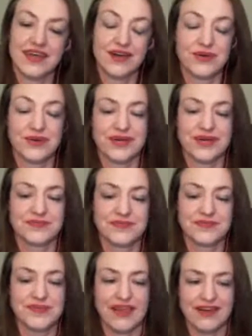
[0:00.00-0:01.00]
Well,
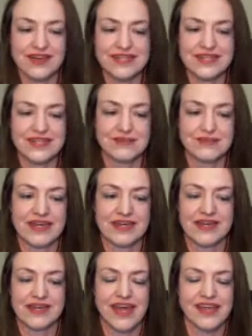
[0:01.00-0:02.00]
Awesome.
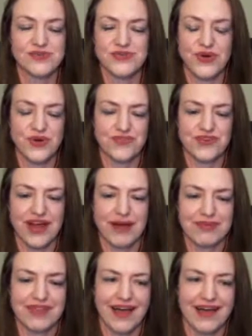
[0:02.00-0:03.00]
I use the over app
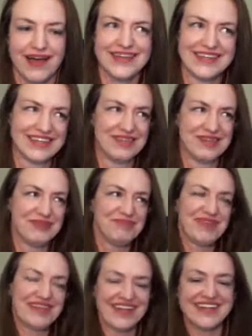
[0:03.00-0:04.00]
a lot,
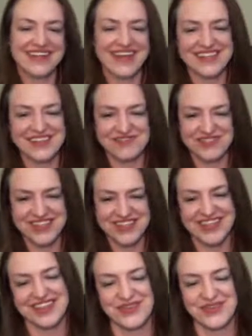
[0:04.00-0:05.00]
but I definitely need
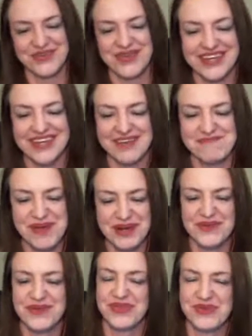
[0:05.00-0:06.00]
to get better
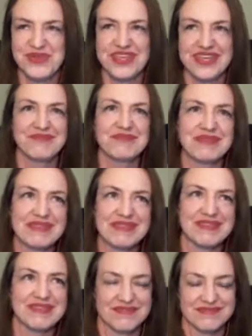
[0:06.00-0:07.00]
with using
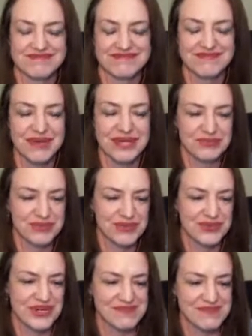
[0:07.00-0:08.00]
better
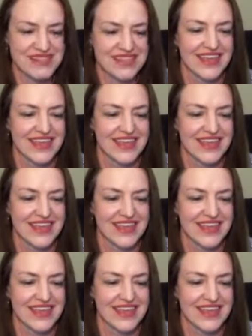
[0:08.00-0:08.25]
programs.